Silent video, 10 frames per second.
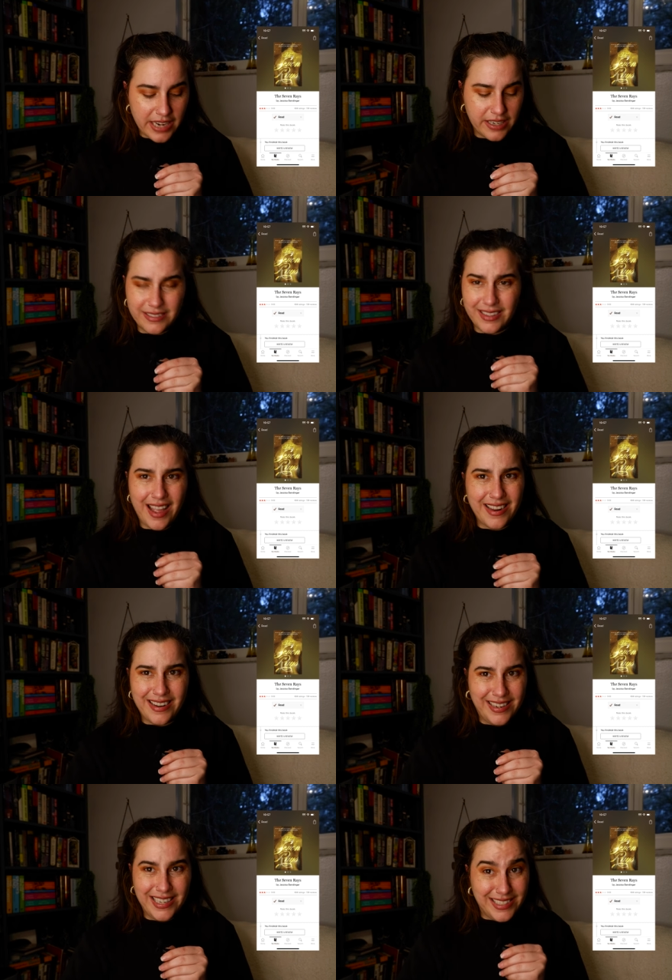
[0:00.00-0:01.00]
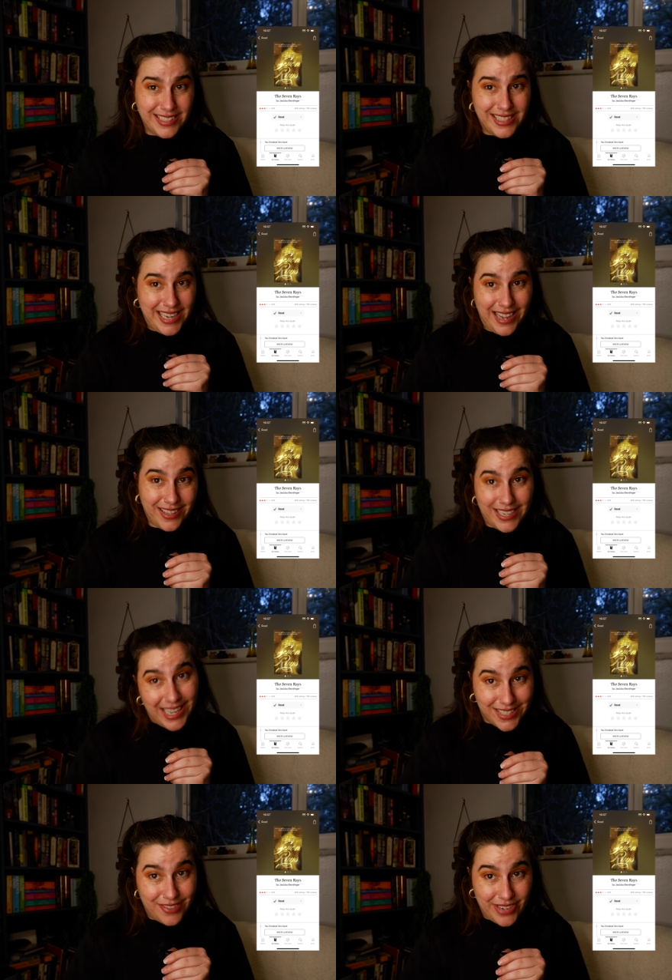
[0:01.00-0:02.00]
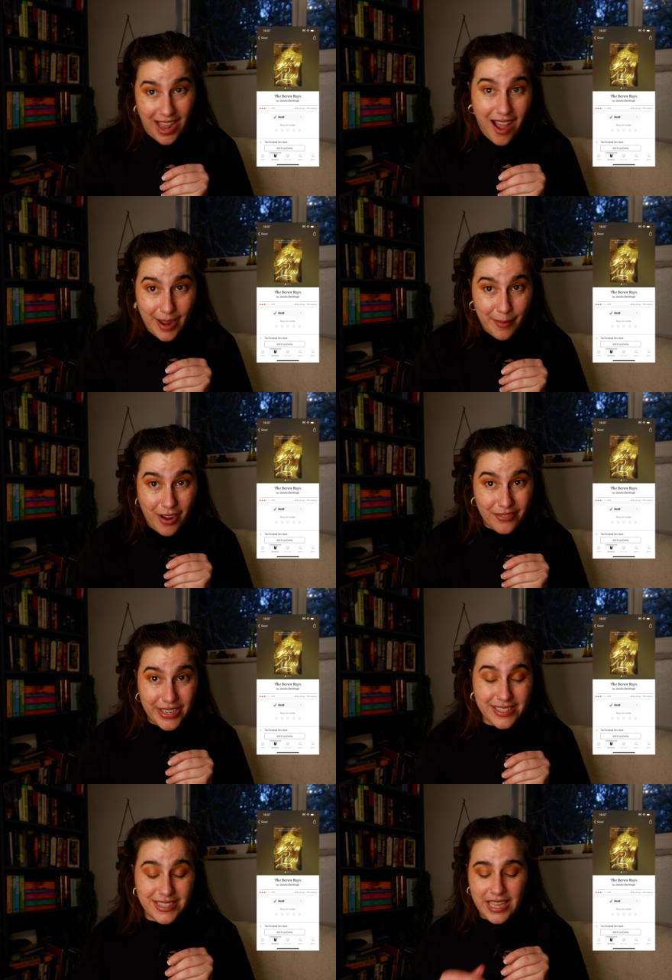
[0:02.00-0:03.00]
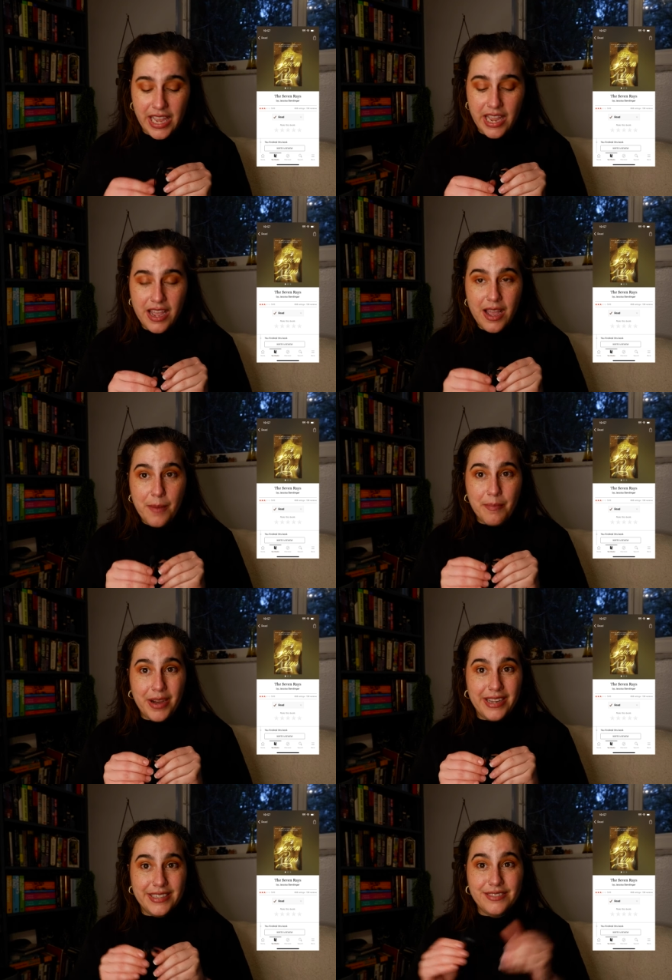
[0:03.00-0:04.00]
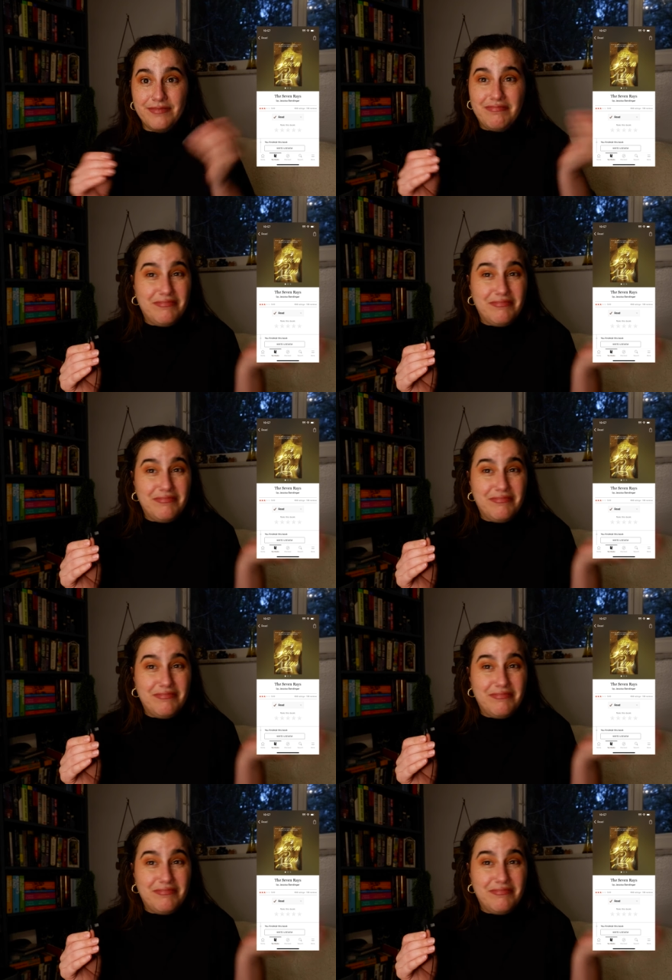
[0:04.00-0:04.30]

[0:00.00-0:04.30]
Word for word: it didn't stand the test of time, obviously, but